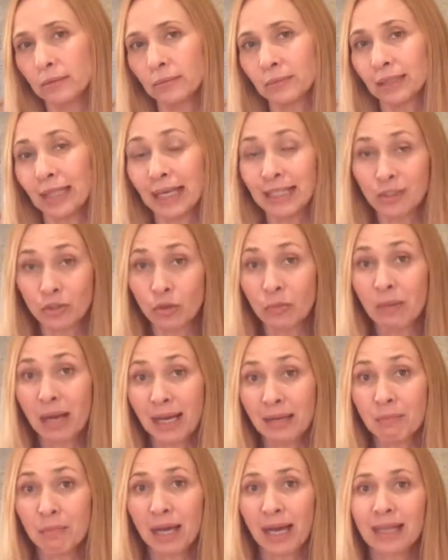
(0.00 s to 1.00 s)
gastric
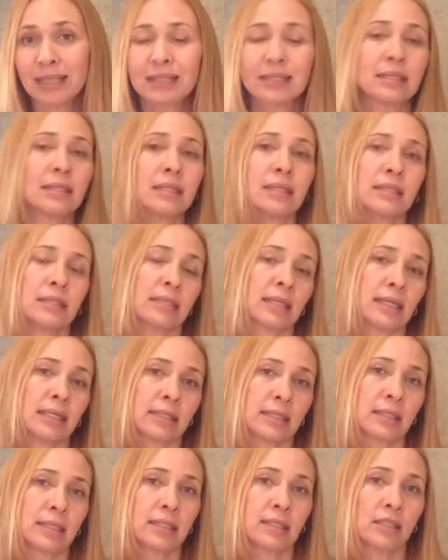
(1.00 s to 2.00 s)
bypass, the
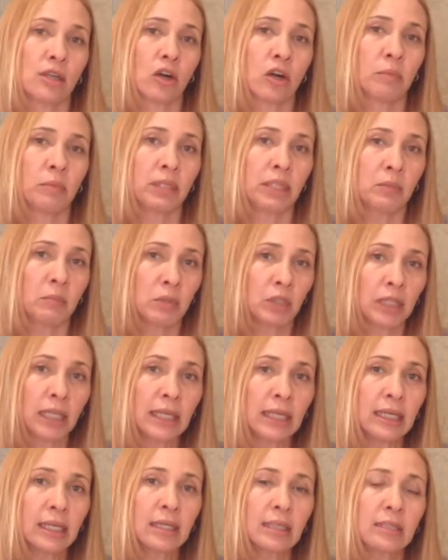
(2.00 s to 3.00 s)
intestines are
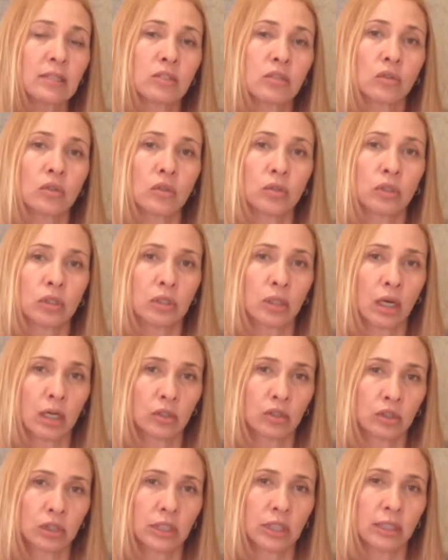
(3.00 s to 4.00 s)
manipulated, so the
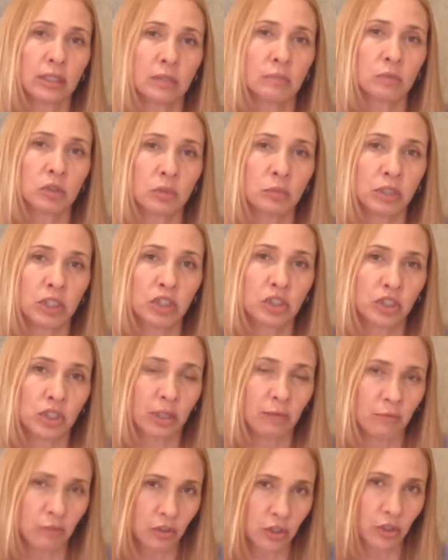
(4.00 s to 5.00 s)
doctors need them to be in
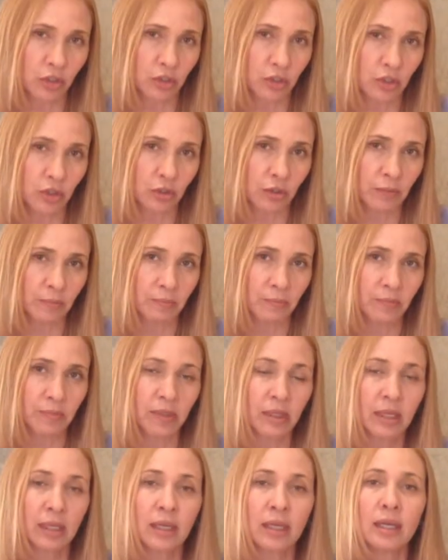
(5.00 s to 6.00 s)
shape for surgery.
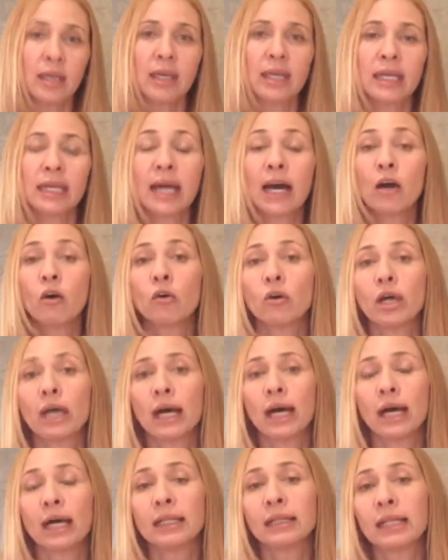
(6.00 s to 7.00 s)
Now,
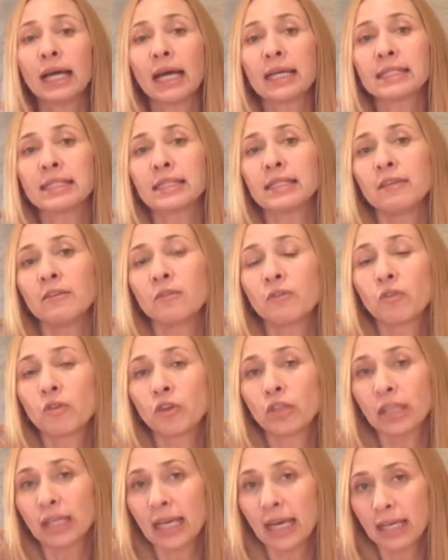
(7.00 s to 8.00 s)
lastly,
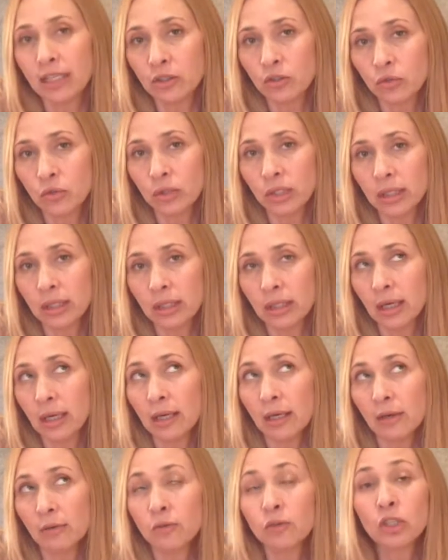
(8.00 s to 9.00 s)
for the gastric,
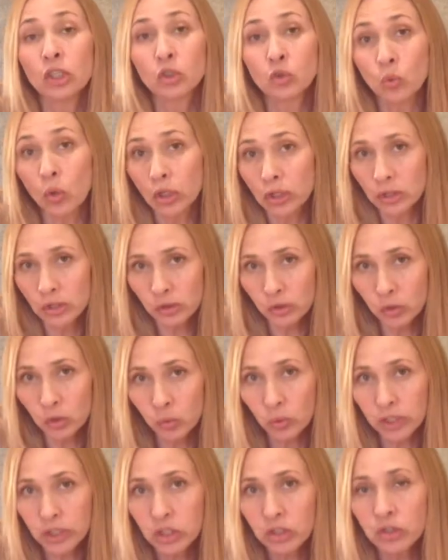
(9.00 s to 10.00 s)
for the duodenal
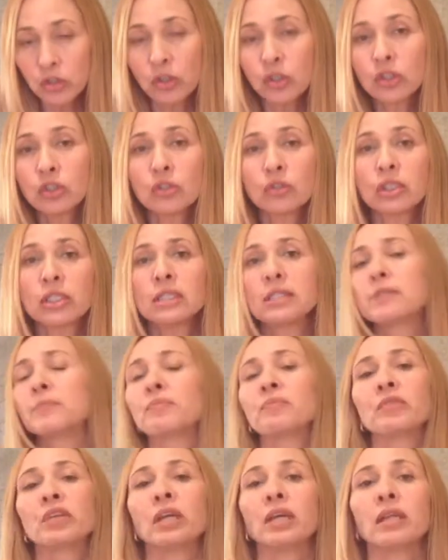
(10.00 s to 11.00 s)
switch
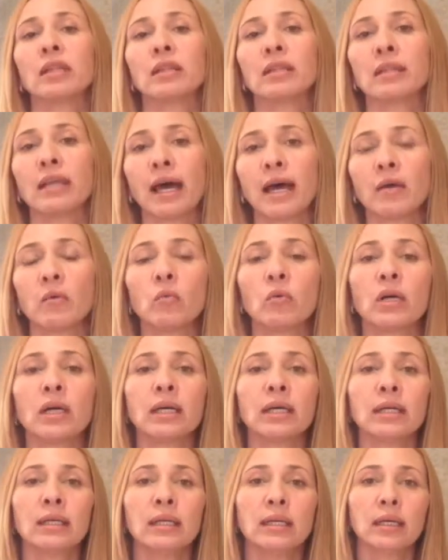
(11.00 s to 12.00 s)
surgeries, that
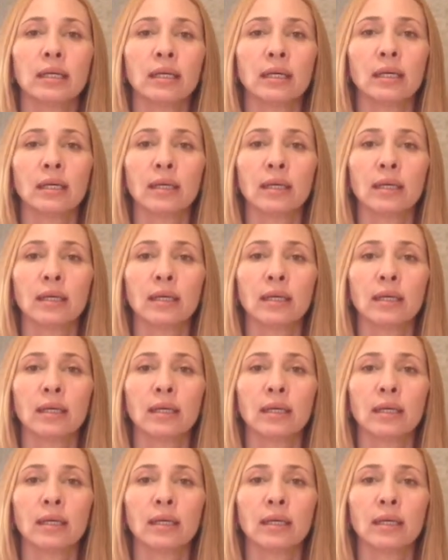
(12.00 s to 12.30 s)
one,